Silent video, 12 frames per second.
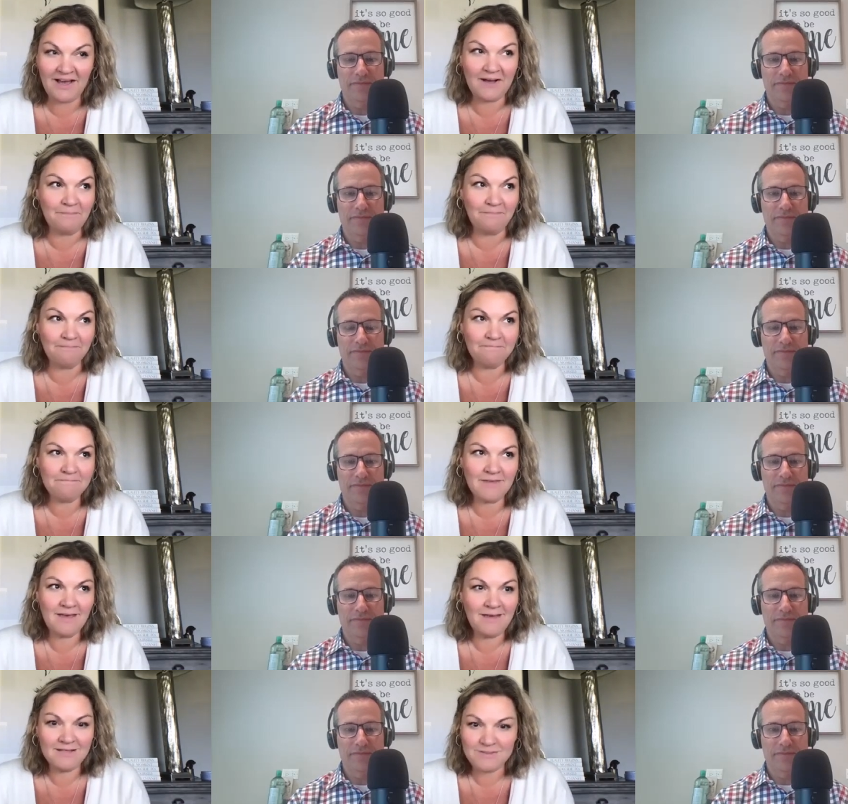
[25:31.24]
Speaker 1: um
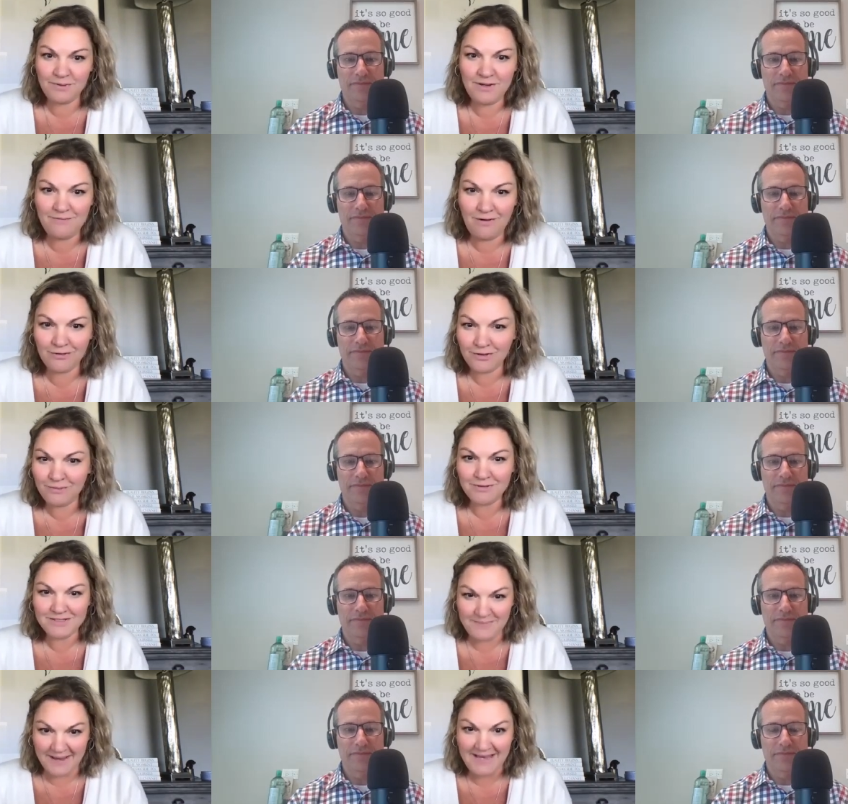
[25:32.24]
it's pretty
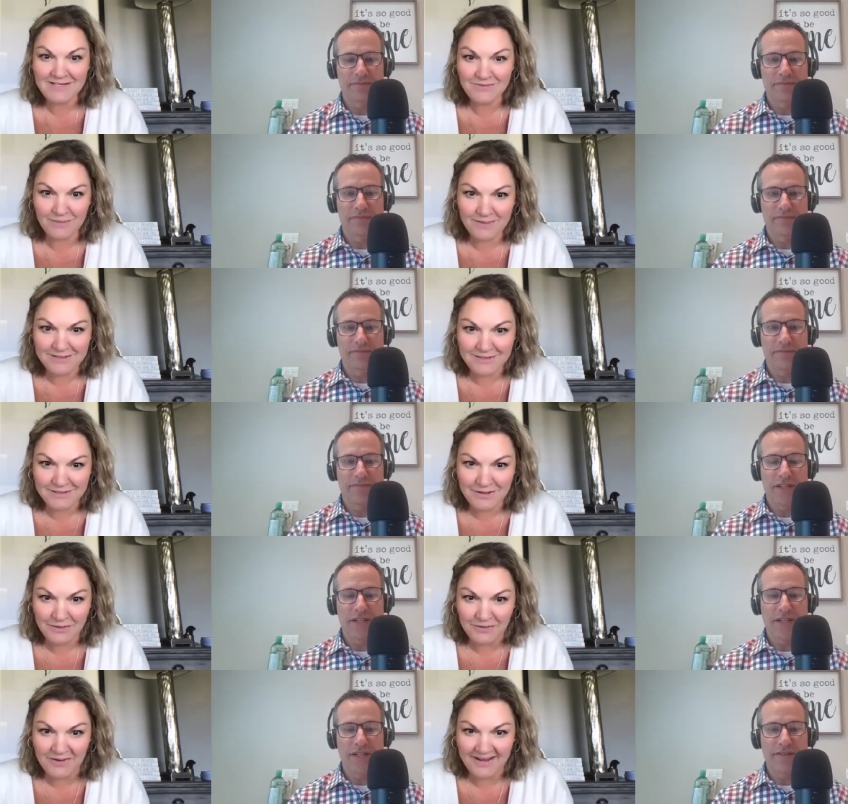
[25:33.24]
vulnerable space for a
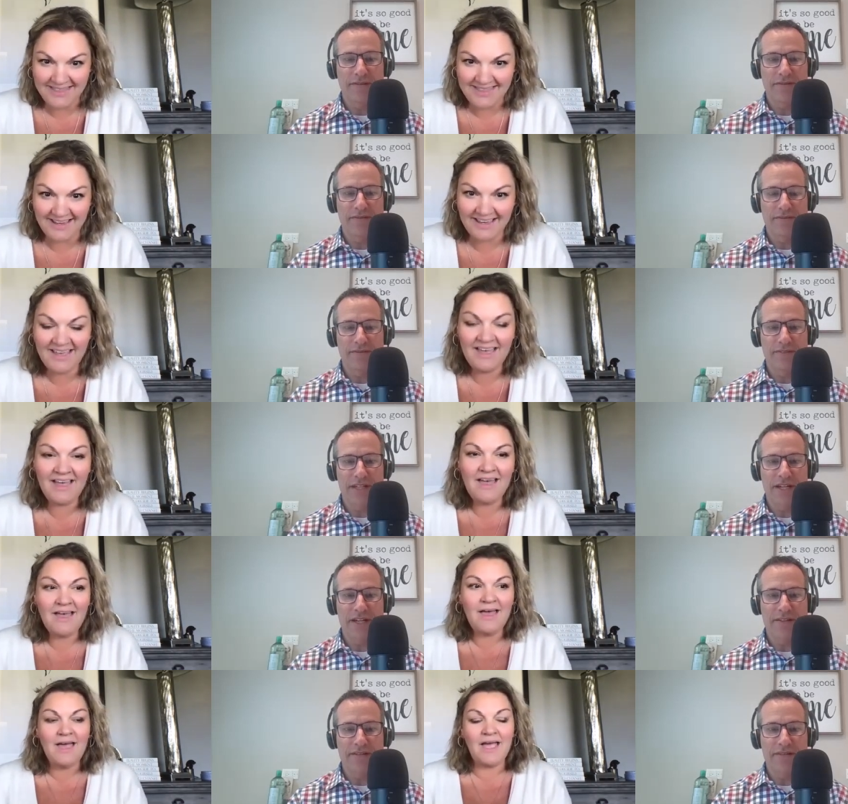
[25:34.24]
business owner. Yeah.
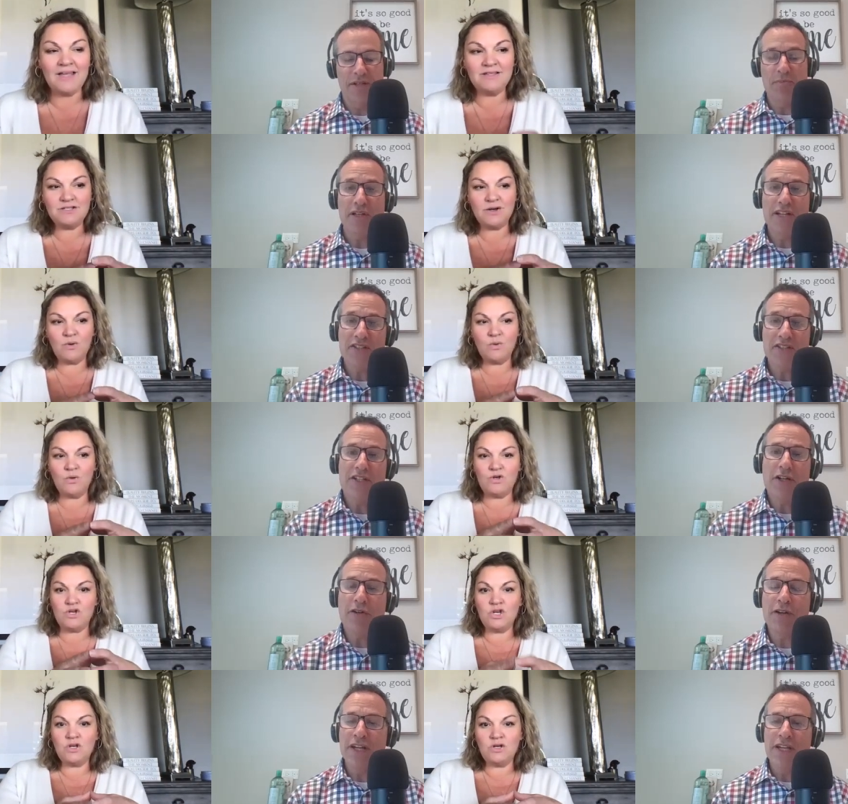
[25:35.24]
yeah. Plus, so, you
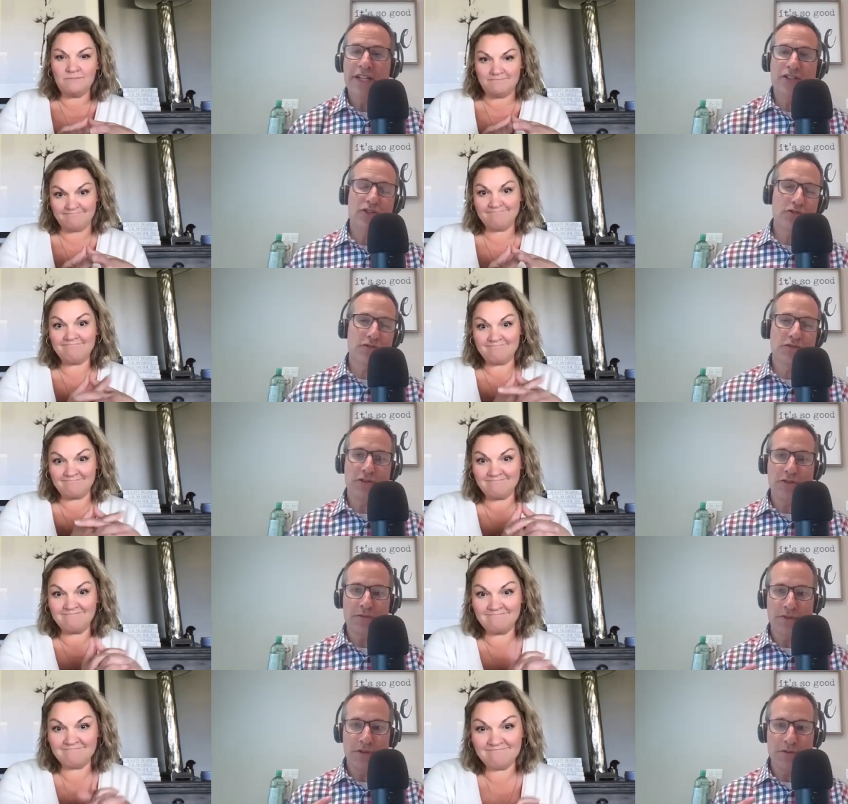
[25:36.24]
Speaker 2: know, it's true.
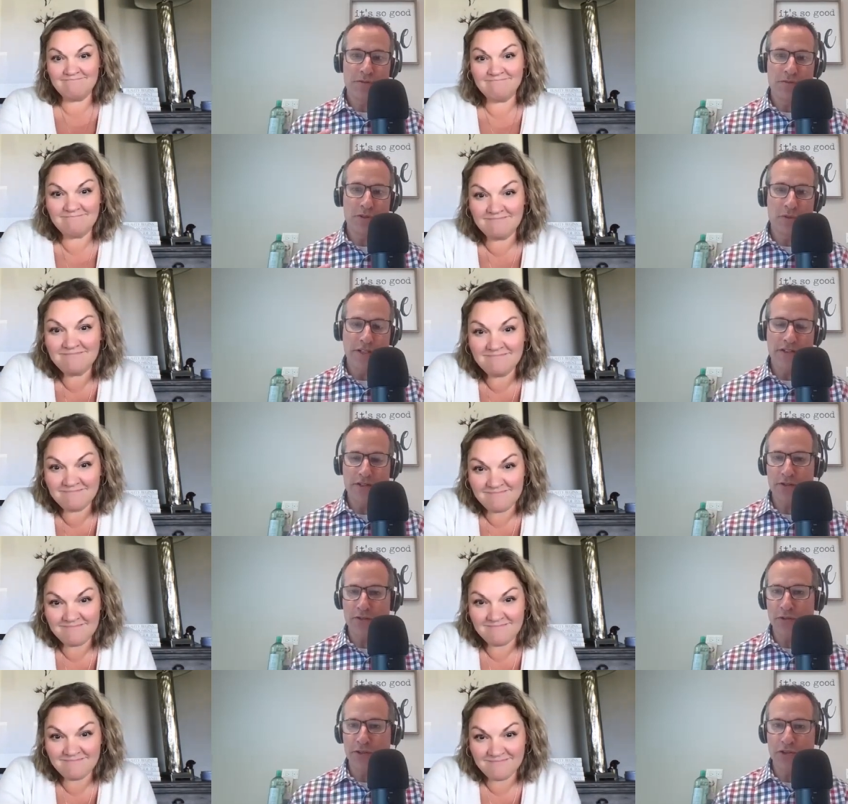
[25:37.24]
You you you went to
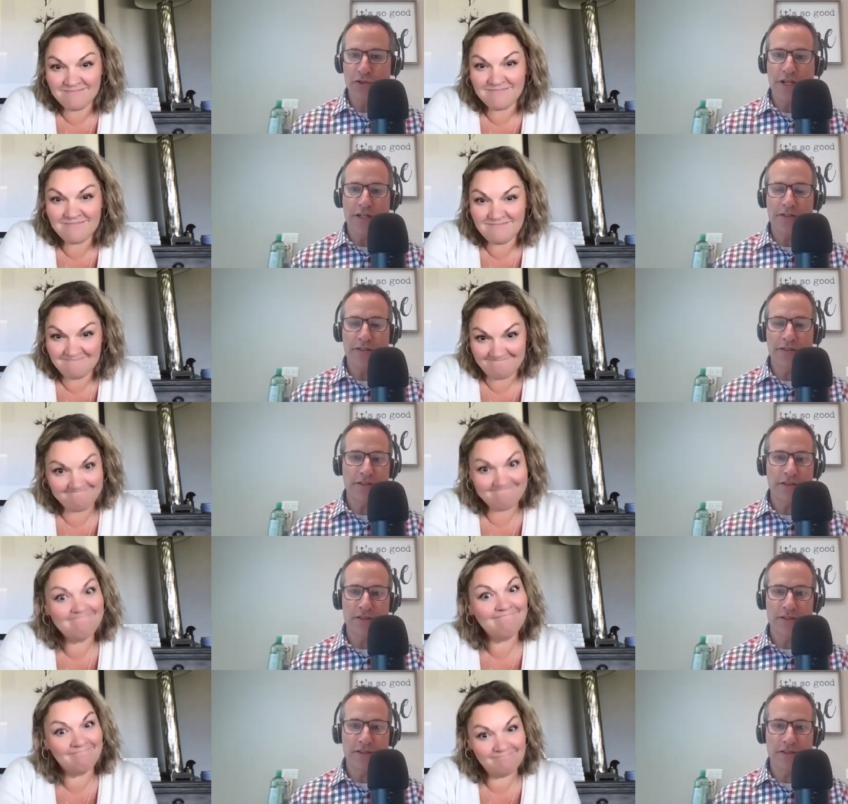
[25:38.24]
school to train to
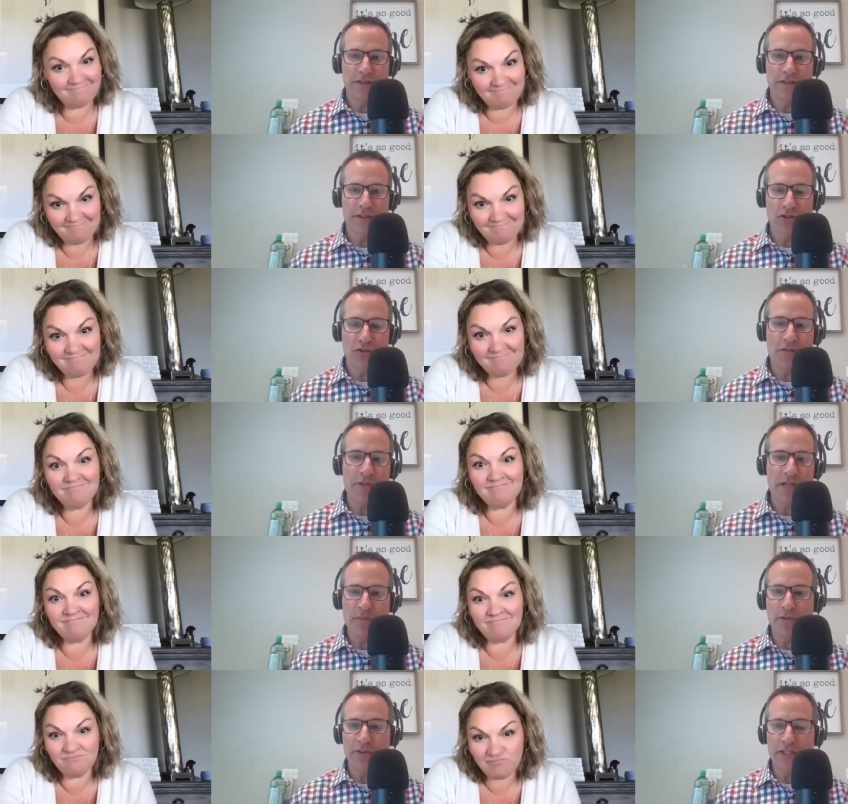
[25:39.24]
to to to treat
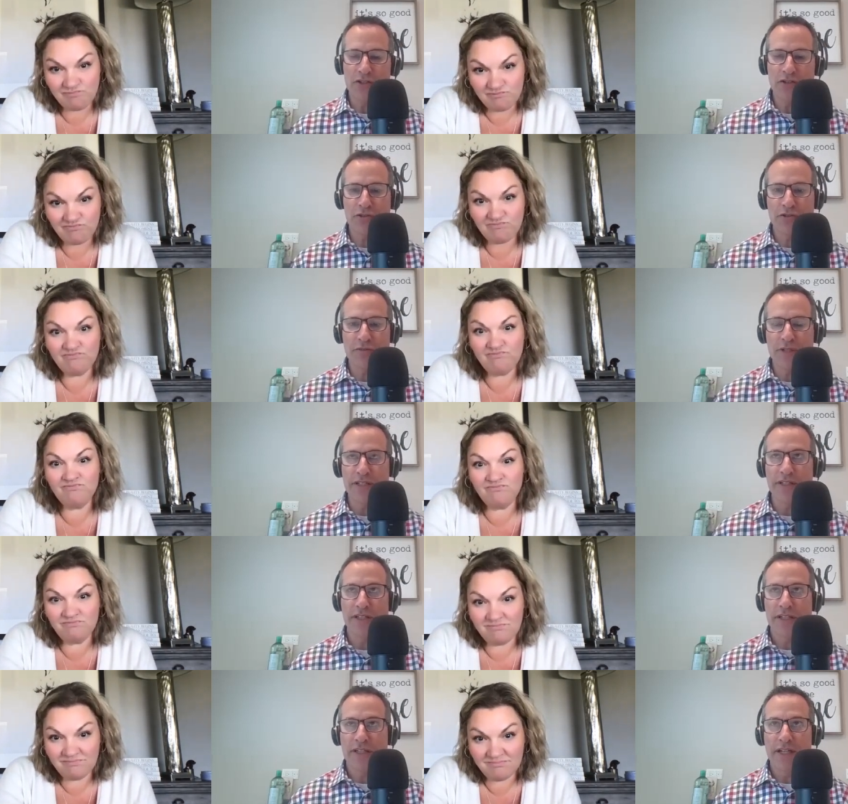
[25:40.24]
people, and that's true.
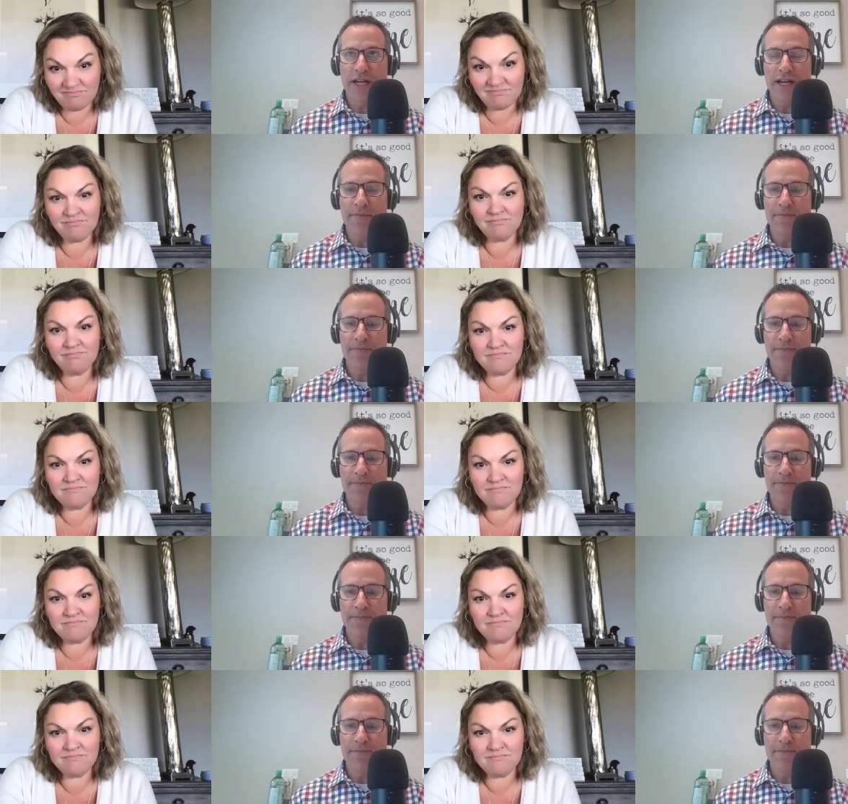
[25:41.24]
But um,